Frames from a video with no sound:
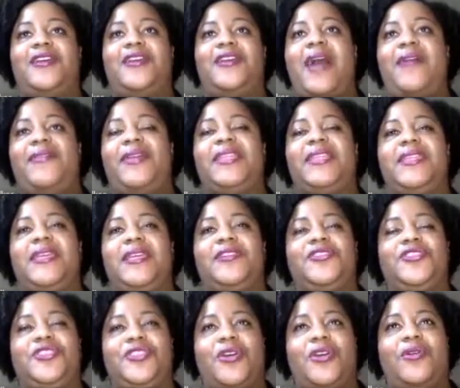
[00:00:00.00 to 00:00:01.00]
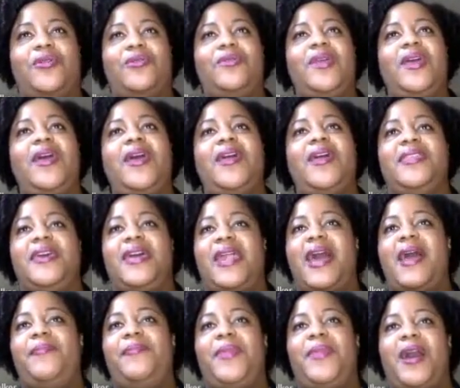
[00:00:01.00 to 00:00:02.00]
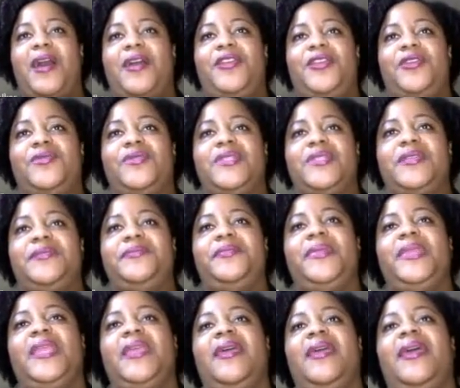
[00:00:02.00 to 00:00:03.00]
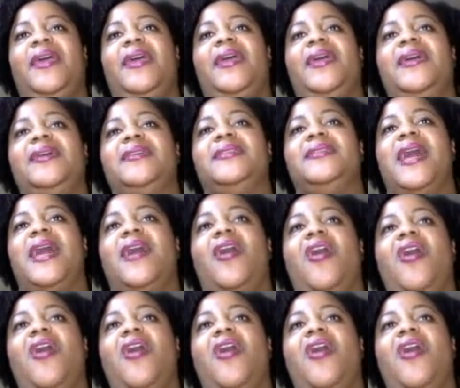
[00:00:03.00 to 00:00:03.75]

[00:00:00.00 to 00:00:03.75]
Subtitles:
having things shown that I'm not using, is I